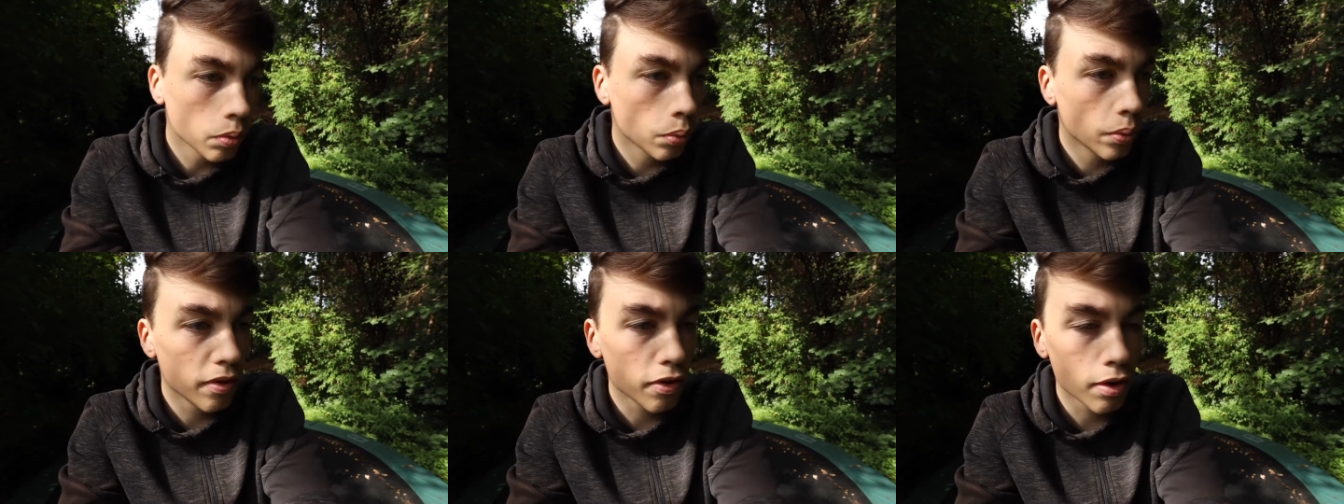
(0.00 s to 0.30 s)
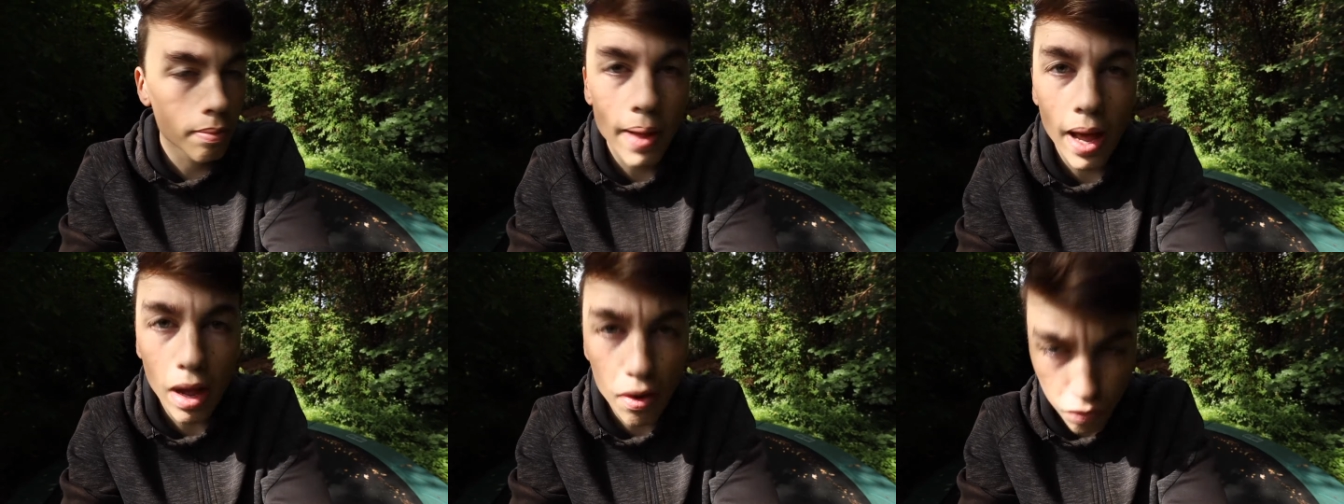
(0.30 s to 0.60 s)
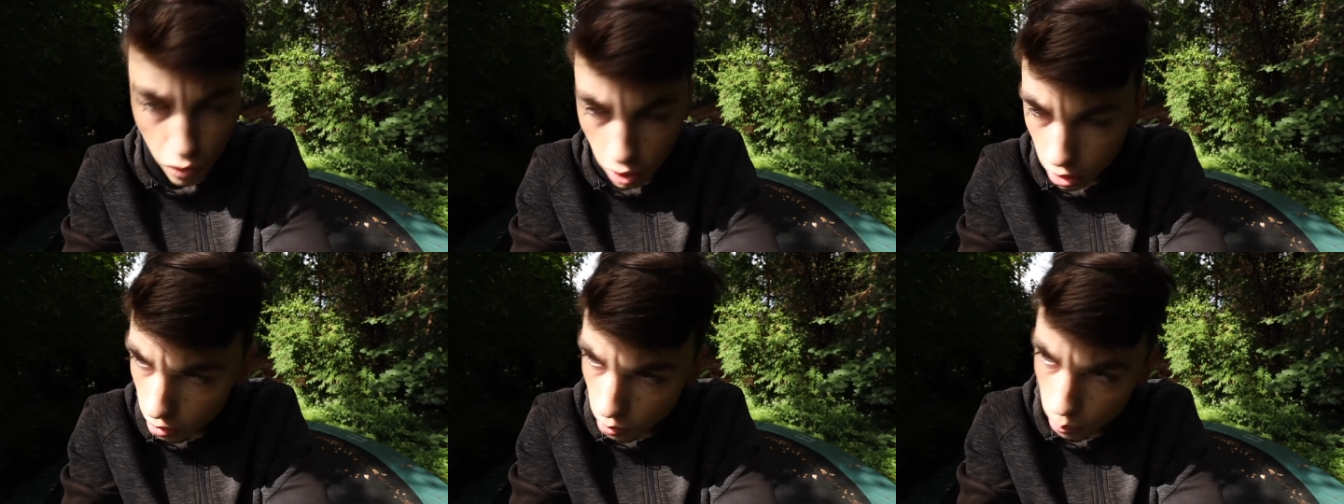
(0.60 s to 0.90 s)
With a
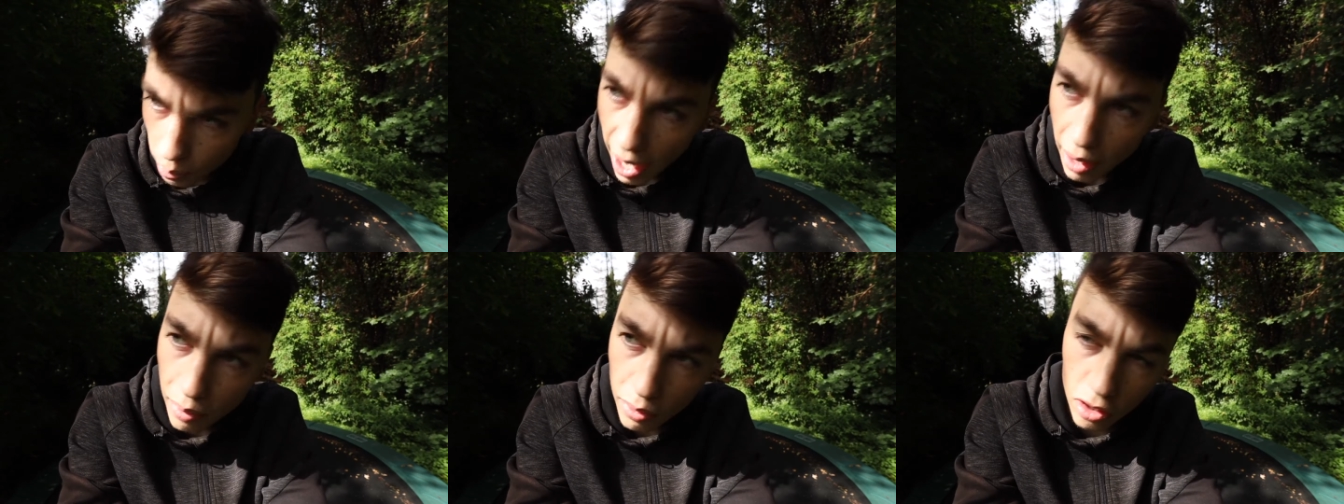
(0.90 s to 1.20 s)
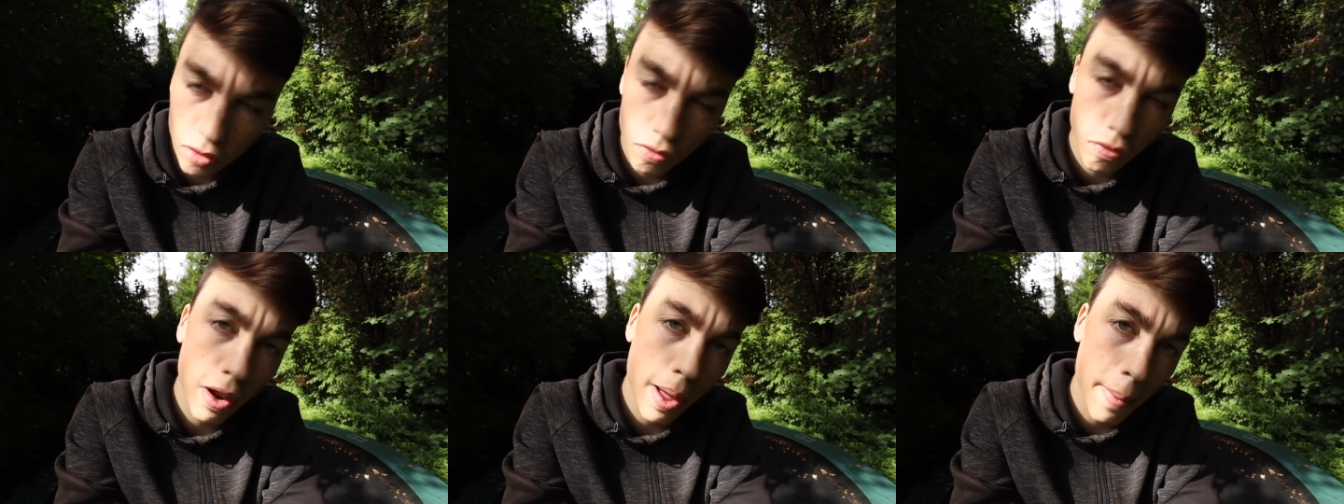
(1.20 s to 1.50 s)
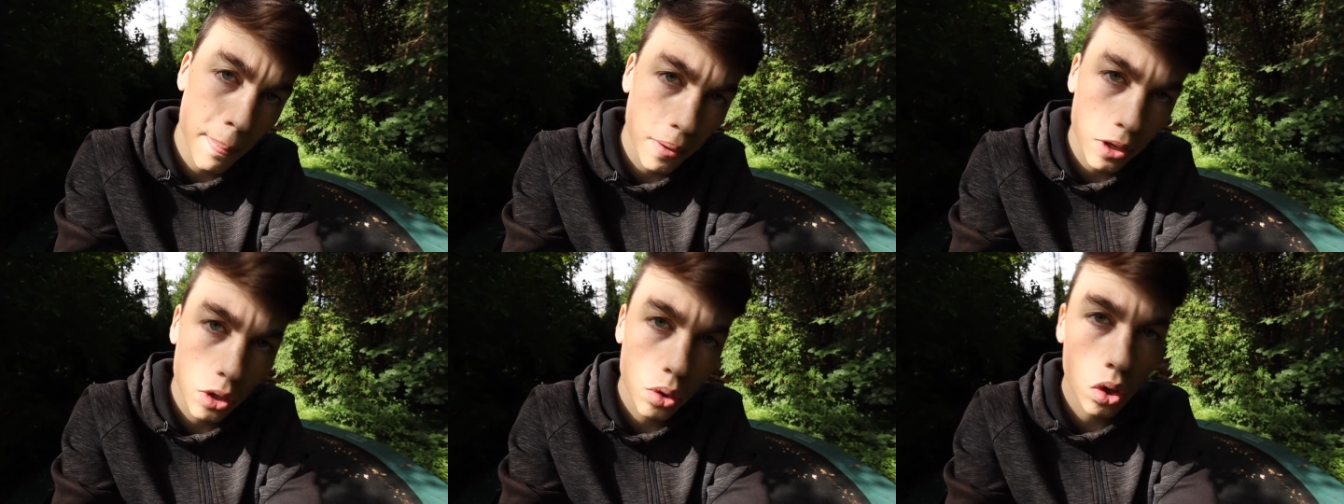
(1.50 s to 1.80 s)
backward backwards
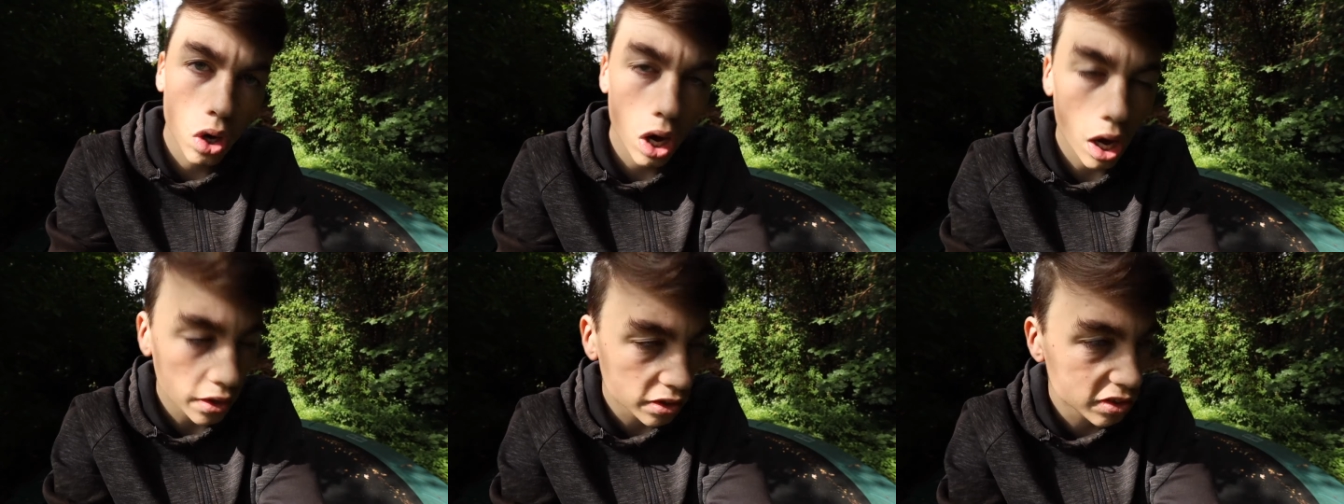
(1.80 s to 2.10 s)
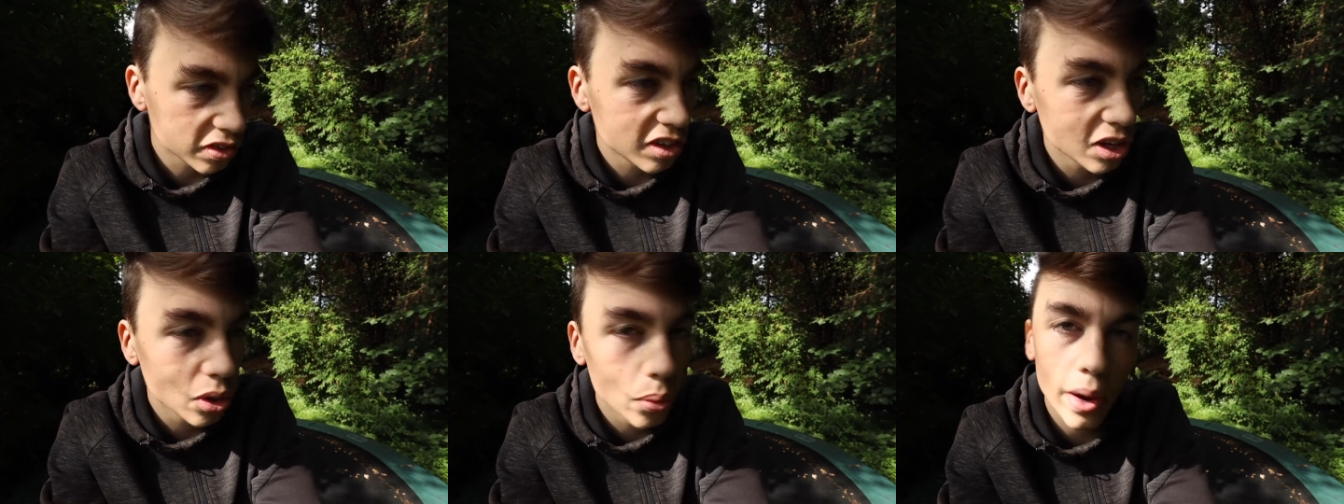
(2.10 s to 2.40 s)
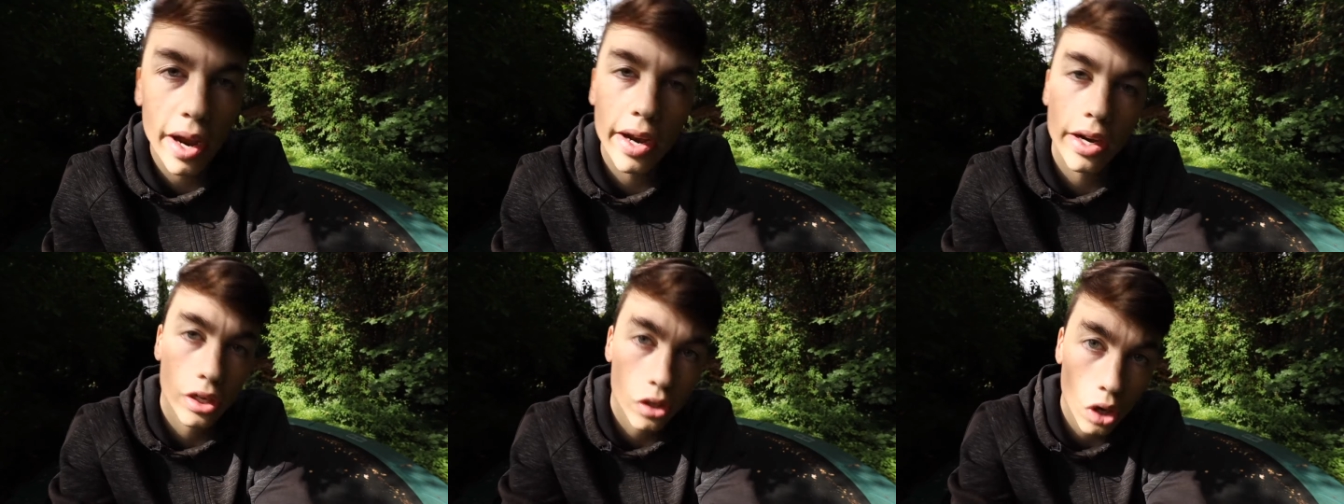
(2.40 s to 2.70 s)
flip, you can't see
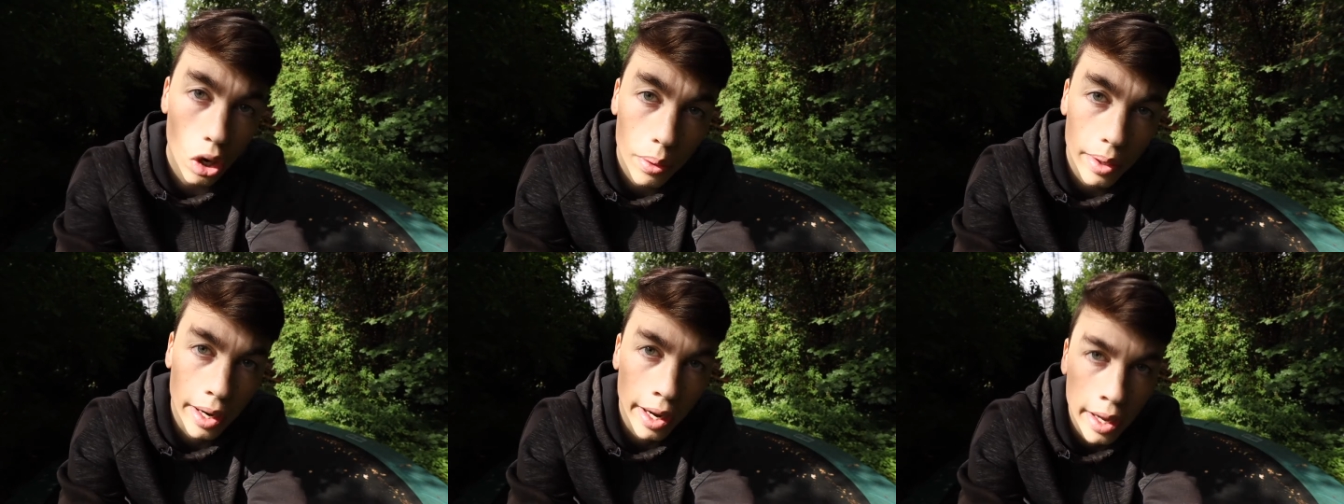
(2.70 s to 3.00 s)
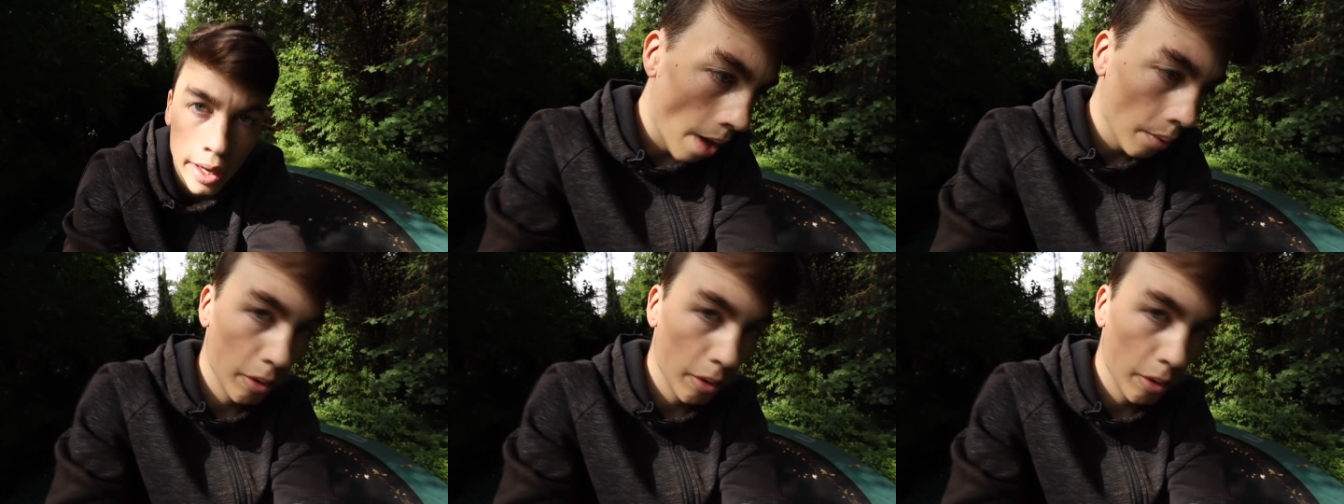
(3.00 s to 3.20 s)
where it's going.